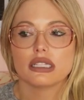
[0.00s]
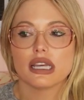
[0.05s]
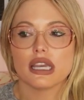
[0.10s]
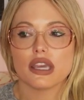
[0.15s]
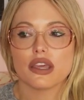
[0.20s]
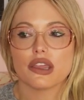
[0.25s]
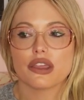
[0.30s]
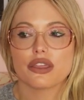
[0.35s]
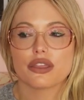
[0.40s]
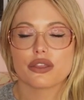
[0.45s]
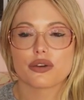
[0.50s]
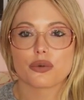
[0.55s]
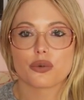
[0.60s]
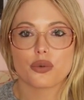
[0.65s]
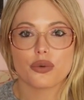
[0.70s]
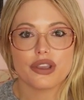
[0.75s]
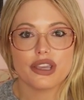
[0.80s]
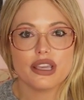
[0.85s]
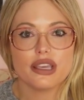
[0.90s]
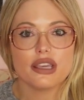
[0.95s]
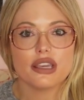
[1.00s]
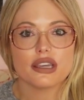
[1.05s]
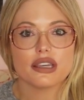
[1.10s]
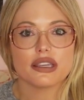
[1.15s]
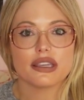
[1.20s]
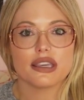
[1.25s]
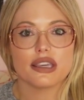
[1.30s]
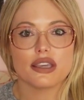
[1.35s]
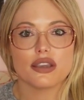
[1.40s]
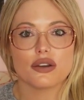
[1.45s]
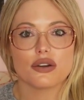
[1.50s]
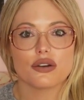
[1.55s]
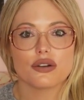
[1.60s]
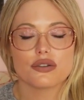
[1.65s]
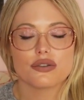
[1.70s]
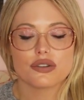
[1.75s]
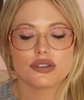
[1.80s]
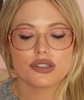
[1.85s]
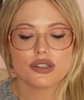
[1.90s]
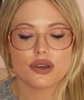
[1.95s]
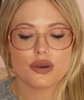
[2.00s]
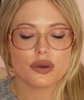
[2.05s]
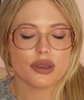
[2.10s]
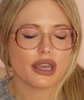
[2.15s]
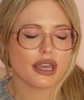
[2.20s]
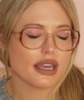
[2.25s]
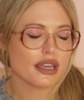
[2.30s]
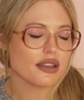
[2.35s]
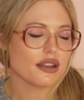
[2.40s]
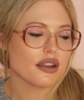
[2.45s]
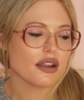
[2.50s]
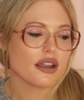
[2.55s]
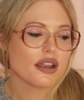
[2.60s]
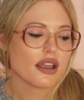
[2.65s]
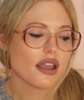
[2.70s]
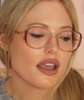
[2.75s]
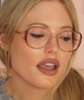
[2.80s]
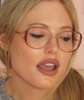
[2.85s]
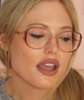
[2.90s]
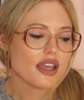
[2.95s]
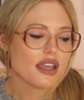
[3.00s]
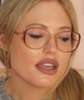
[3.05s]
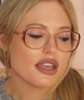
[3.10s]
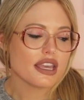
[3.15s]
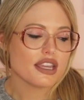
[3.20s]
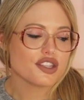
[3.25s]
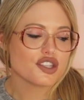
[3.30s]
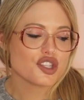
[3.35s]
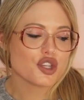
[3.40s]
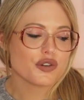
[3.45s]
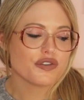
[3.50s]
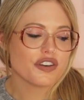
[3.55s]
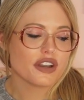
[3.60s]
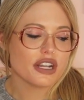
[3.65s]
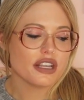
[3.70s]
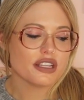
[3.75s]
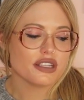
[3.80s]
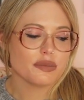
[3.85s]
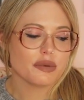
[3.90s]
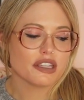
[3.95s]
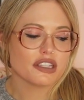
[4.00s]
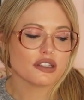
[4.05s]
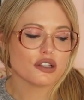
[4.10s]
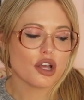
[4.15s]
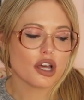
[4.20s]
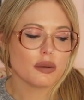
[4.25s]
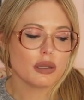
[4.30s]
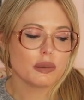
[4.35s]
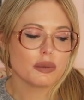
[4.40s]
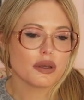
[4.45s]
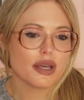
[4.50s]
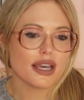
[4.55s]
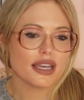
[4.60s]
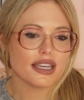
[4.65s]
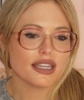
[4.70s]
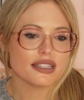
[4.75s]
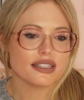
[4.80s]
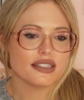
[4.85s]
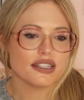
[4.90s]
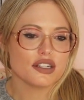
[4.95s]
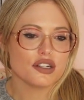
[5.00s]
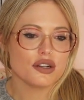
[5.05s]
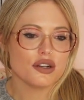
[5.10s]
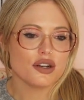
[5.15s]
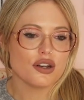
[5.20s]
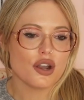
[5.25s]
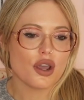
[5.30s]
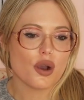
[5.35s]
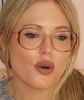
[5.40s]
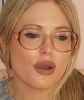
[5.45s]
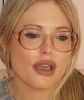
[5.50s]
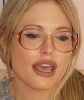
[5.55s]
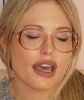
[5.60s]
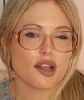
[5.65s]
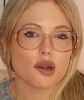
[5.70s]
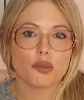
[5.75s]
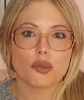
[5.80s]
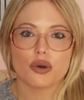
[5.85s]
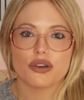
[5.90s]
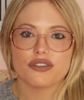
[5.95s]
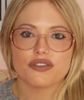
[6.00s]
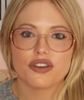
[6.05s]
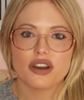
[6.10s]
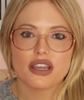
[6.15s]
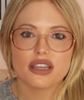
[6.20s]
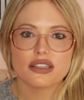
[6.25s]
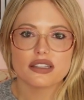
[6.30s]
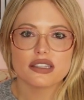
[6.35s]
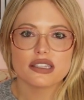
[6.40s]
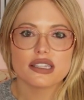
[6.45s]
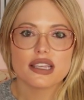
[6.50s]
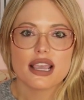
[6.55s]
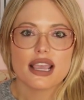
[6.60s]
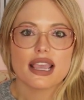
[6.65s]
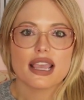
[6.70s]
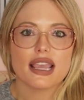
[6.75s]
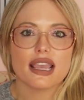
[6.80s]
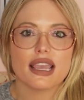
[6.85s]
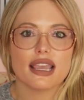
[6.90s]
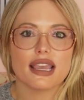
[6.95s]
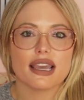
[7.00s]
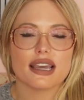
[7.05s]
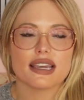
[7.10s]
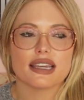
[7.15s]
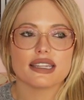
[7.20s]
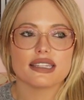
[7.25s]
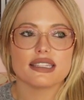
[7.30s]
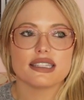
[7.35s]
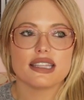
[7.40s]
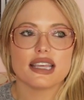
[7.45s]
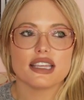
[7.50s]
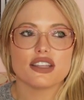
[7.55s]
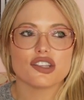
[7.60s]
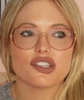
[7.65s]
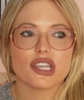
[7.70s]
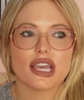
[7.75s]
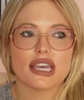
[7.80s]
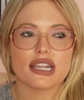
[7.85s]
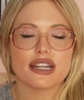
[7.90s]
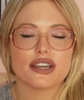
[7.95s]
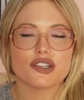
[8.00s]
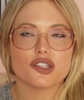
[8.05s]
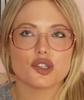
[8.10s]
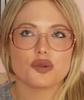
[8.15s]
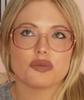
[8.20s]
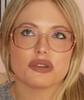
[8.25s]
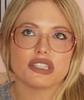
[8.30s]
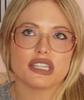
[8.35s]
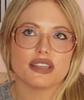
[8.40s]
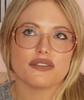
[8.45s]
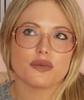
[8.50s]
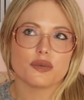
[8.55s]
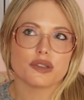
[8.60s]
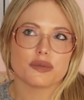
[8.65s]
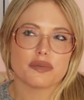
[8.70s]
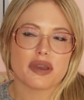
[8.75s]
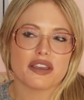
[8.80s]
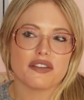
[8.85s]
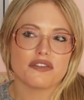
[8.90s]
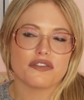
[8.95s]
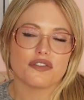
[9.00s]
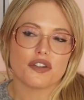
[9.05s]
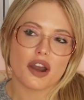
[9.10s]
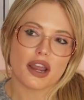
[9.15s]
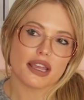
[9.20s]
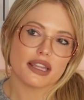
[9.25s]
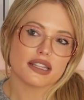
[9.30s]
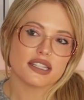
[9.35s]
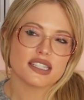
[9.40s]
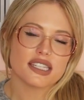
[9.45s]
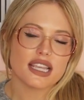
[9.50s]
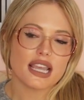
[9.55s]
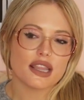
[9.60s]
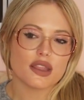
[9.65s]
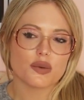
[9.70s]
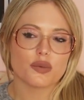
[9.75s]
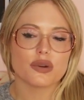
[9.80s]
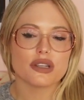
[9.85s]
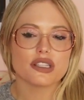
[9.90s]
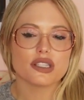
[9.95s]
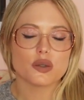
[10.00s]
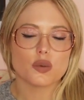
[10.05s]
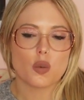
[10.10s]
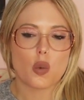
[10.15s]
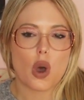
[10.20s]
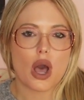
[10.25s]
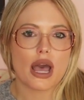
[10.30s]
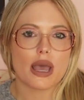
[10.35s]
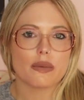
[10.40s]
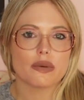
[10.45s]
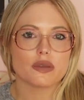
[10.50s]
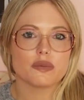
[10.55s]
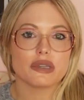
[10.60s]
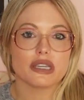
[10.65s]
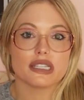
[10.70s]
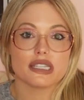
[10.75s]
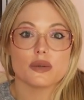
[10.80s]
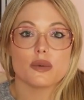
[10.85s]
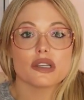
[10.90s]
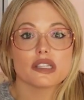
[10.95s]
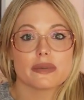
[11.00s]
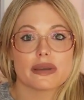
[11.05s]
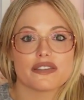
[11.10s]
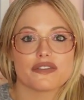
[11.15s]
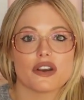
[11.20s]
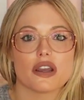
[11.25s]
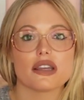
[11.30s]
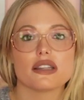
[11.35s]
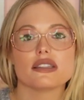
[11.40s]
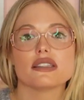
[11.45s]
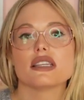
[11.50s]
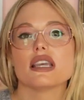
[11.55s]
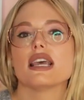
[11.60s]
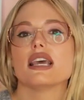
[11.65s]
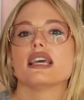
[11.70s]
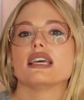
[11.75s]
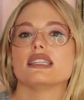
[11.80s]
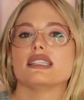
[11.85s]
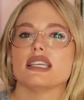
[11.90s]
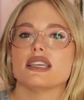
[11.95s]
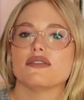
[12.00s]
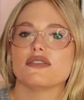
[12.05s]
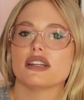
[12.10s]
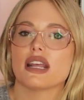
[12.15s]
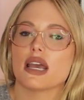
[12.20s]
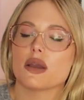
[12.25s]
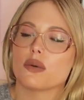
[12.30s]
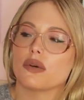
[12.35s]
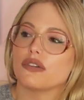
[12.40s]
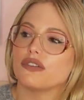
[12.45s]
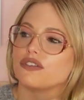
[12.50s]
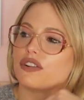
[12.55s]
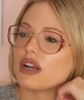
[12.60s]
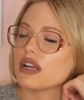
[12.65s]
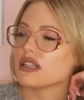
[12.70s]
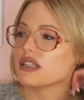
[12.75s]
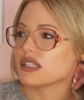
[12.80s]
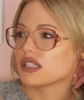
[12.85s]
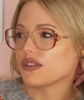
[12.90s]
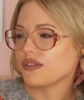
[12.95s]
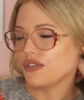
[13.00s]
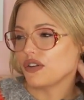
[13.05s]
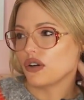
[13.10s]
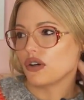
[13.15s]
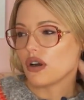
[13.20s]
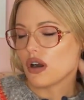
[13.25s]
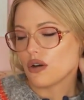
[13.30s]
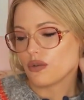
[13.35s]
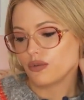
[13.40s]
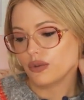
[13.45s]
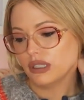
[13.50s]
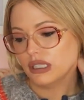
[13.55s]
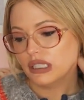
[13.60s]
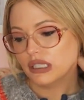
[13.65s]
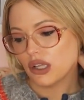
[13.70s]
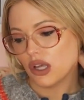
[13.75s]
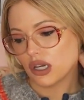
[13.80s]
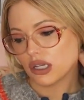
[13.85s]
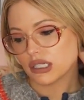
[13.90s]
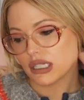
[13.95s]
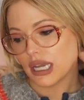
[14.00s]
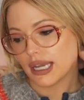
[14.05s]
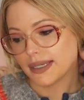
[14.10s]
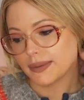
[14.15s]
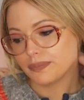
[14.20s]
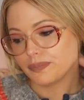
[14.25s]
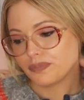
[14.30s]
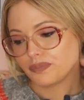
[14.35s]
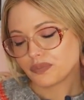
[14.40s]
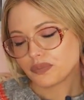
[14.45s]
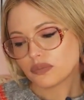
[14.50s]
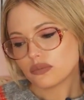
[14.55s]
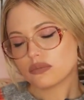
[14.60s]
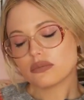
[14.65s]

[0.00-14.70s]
like 3 years. Okay. It's so funny because a lot of people, I guess, didn't know I had a boyfriend, and they just had assumed that Dave was my friend. And the reason why was because he was my friend. Dave and I were friends for a really long time.